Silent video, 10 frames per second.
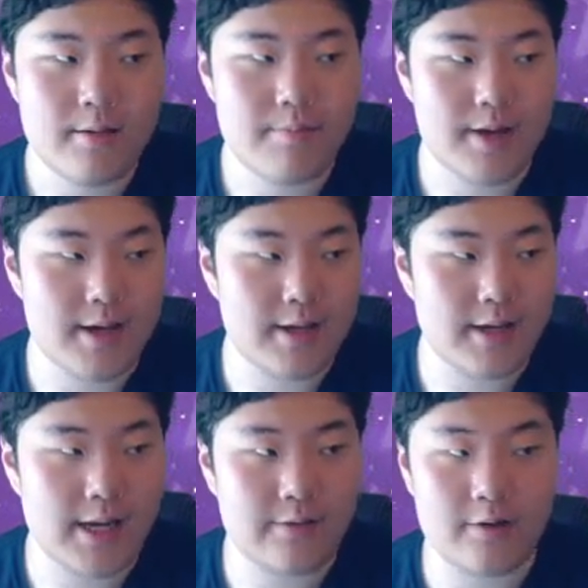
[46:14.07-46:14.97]
But
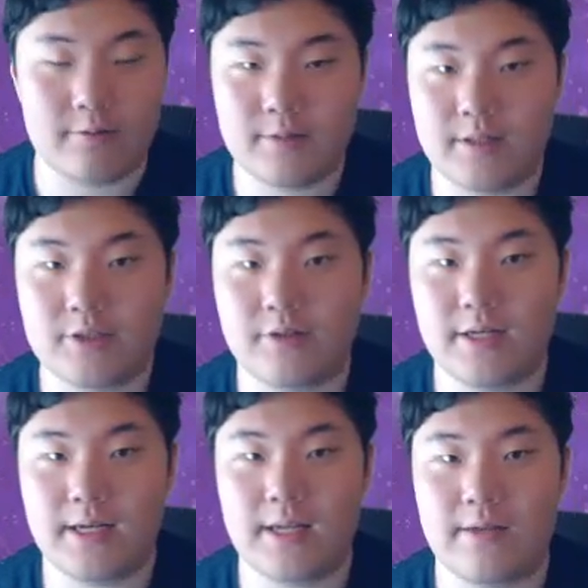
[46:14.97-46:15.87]
anyway, hope you enjoyed
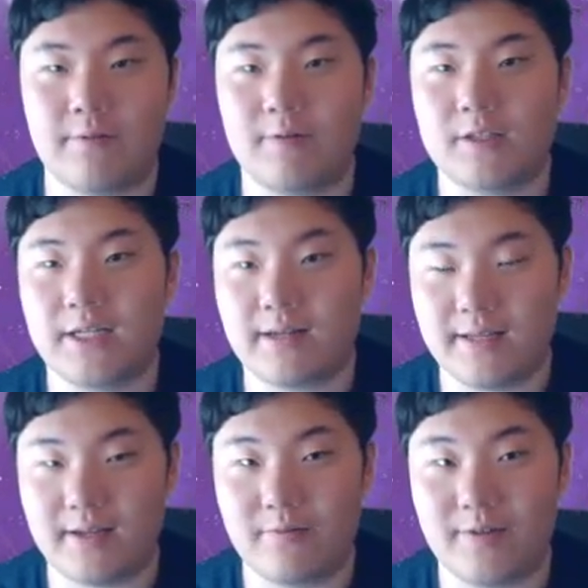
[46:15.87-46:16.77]
it. If you want to check out
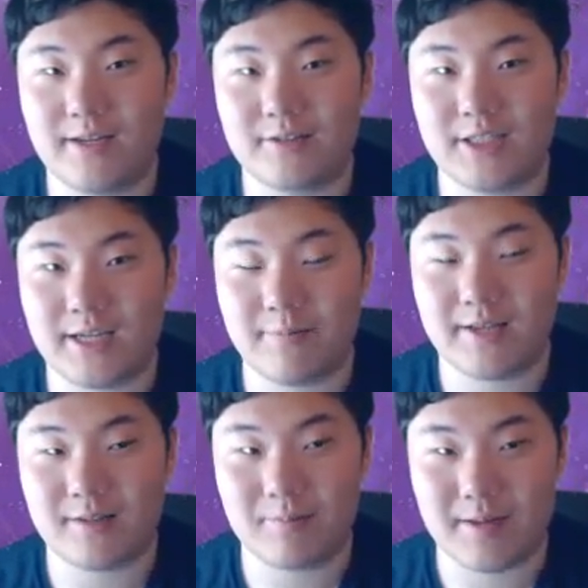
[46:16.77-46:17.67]
the other videos, check them
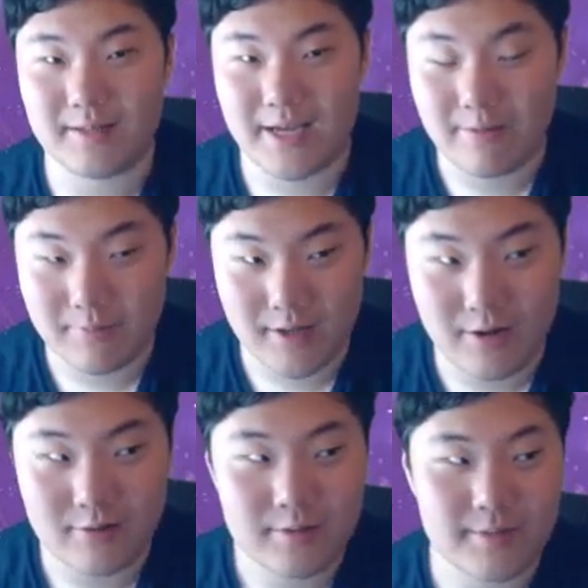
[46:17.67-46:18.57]
out the, down
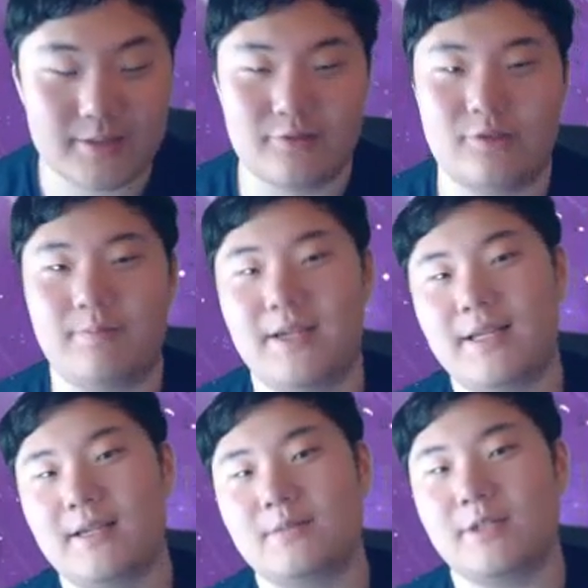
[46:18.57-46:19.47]
below. My social
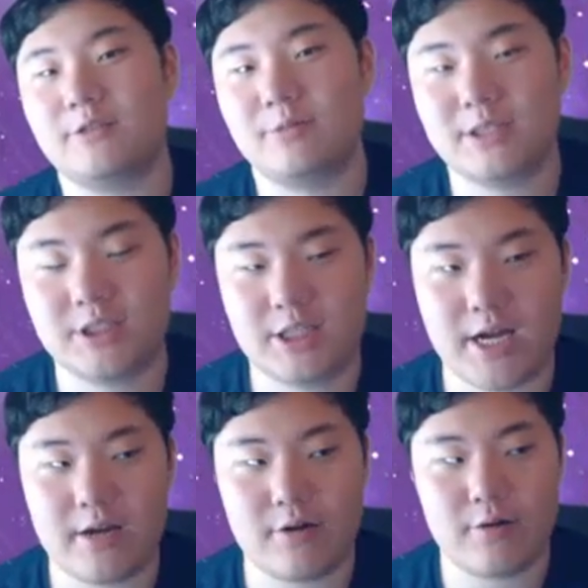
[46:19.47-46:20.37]
medias, my Twitch
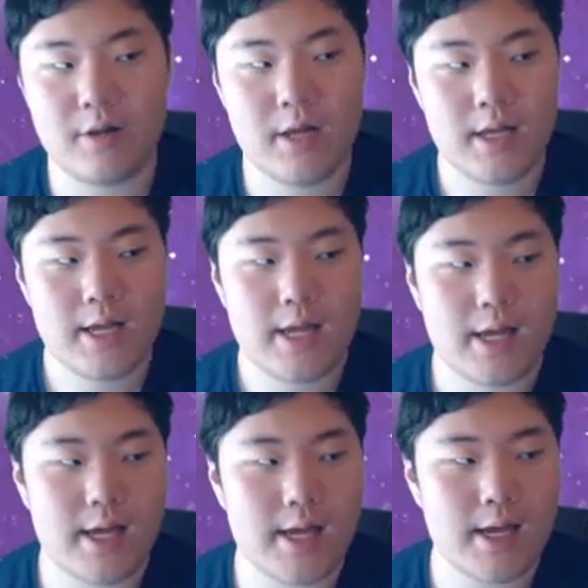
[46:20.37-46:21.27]
channel,
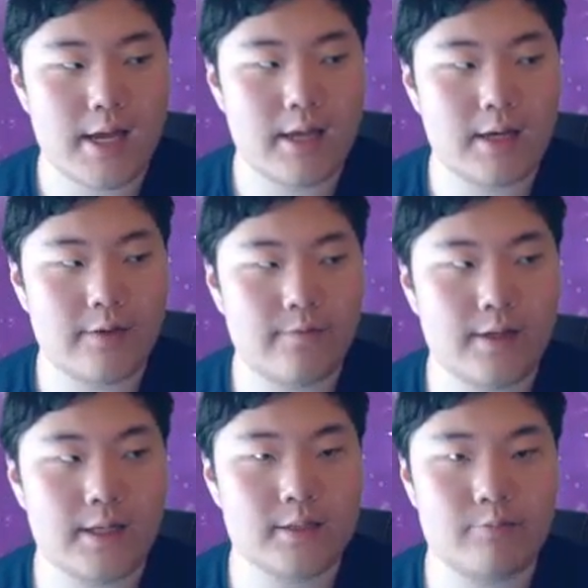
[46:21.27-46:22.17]
and I
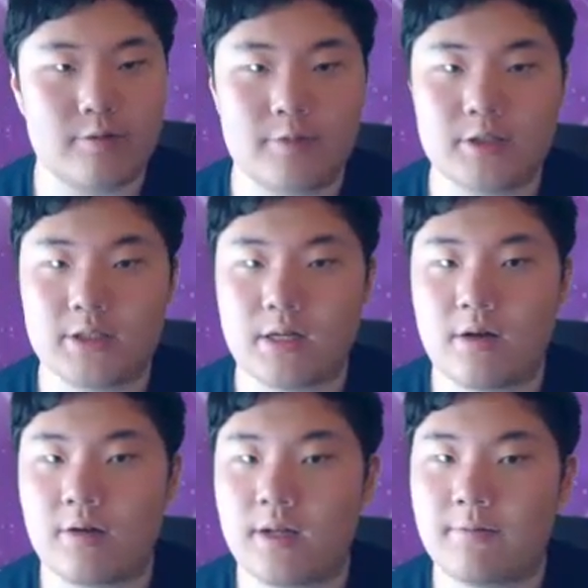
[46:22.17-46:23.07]
think that's pretty much
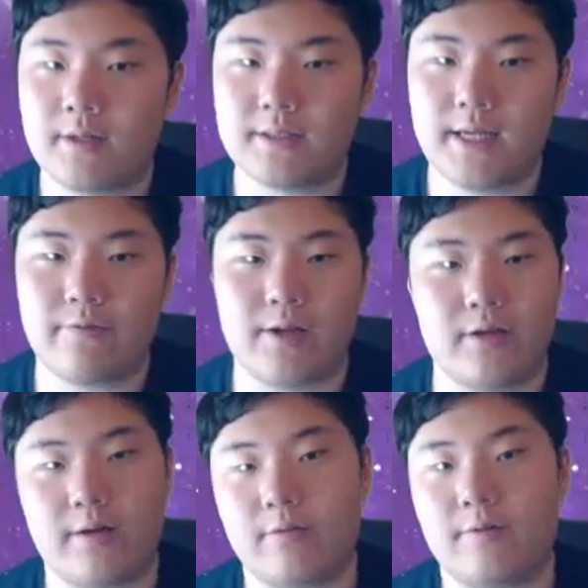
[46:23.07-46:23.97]
all I want to say. Thank
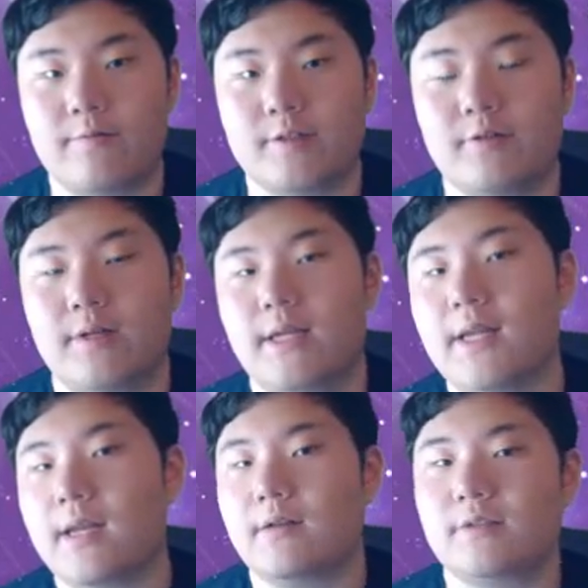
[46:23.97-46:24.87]
you everyone for tuning in,
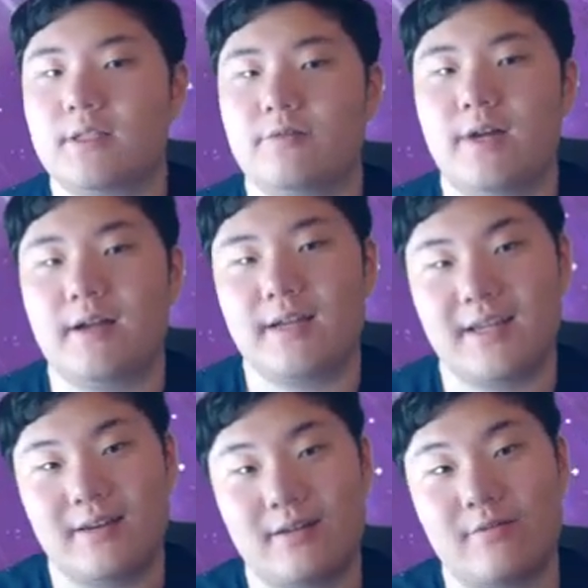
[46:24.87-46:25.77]
and I'll see you around in
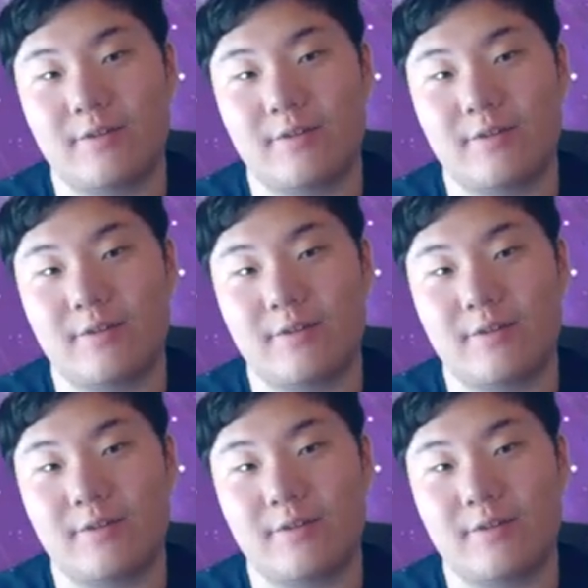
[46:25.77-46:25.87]
another